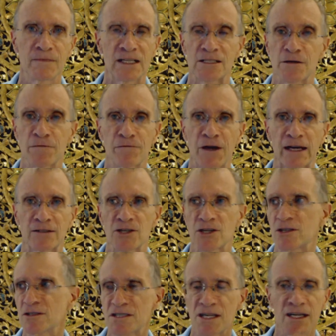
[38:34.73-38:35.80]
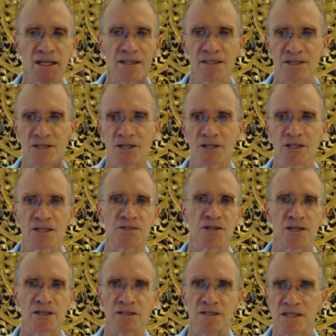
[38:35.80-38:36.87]
That's a fact. You can see it in science,
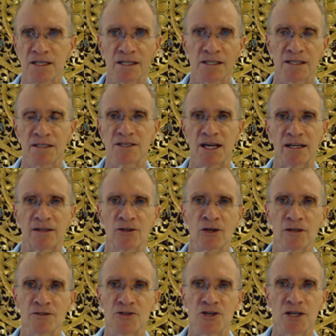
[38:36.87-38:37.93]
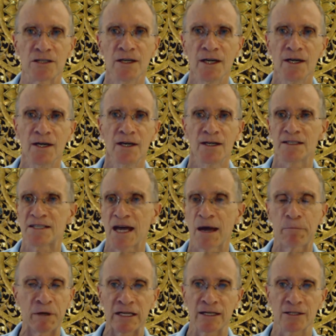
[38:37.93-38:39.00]
you can see it in technology. It's
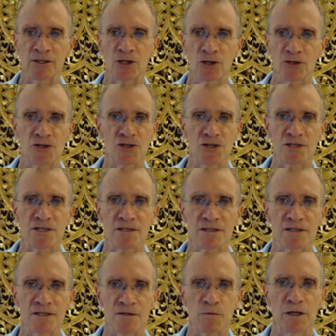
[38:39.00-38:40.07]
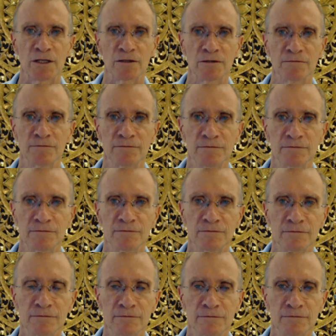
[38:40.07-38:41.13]
happening in consciousness as well.
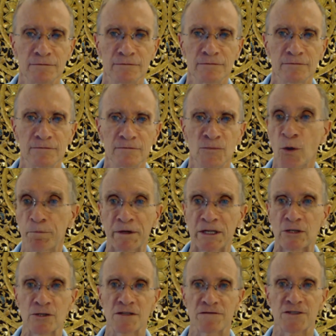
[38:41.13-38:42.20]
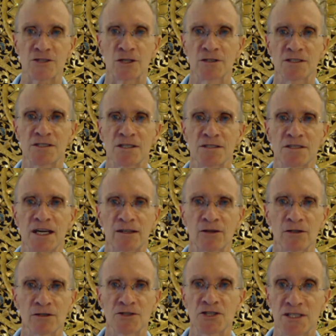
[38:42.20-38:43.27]
Not because of science and
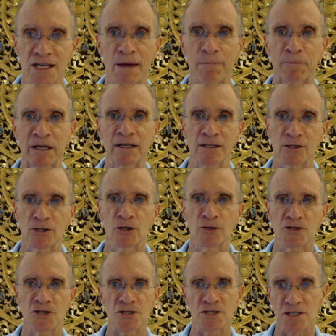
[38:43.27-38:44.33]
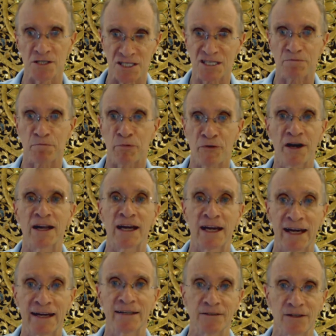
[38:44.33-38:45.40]
technology, it's happening in consciousness and
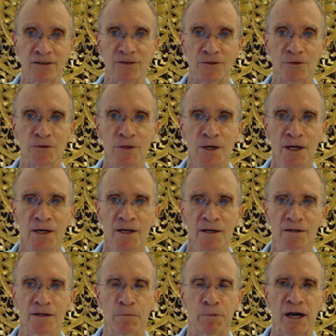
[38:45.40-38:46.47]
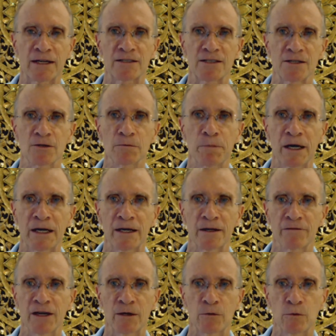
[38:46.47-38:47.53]
spreading out through the practical part
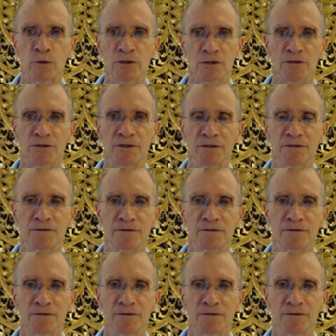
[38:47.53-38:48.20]
of our world.